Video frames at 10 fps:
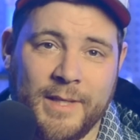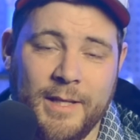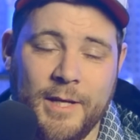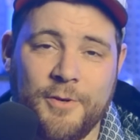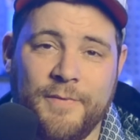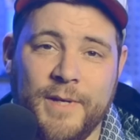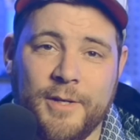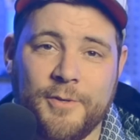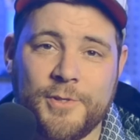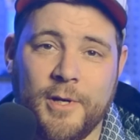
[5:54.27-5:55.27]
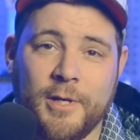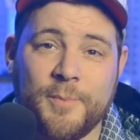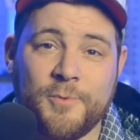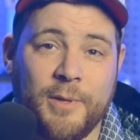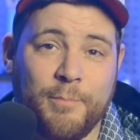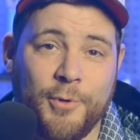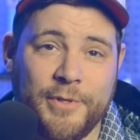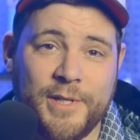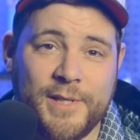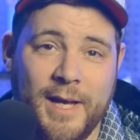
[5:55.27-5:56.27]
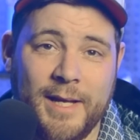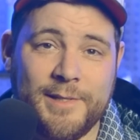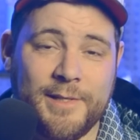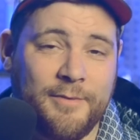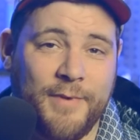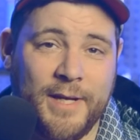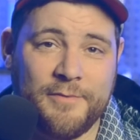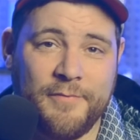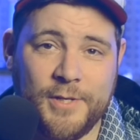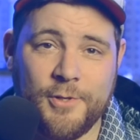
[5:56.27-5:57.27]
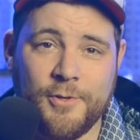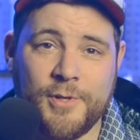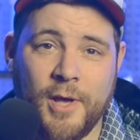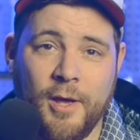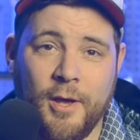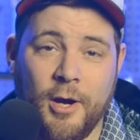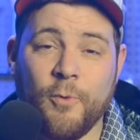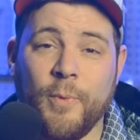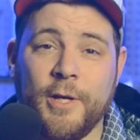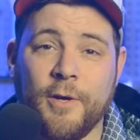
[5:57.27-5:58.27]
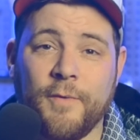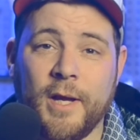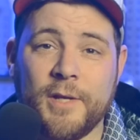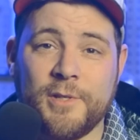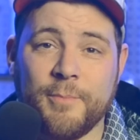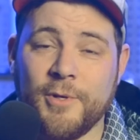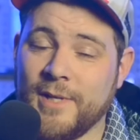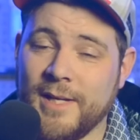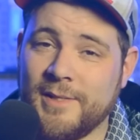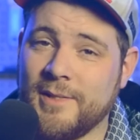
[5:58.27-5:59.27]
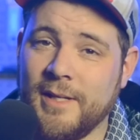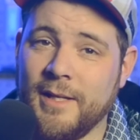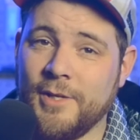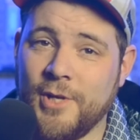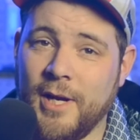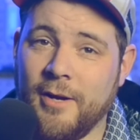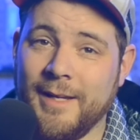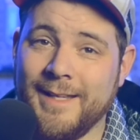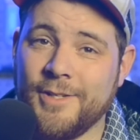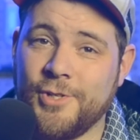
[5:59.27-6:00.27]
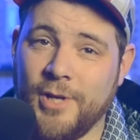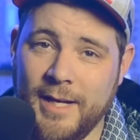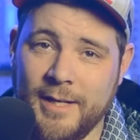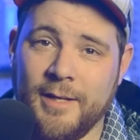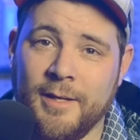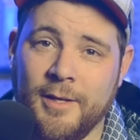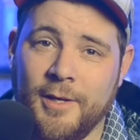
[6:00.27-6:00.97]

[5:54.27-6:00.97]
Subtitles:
Electric vehicle startups with bold designs and advanced features are winning over customers and stealing share in China,